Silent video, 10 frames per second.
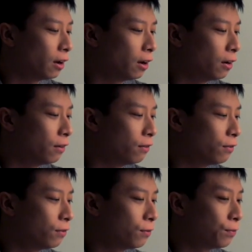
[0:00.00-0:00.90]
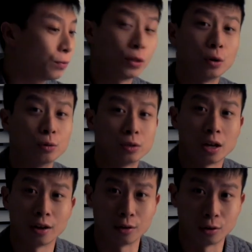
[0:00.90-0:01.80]
of those
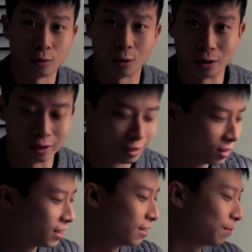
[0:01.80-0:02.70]
other words.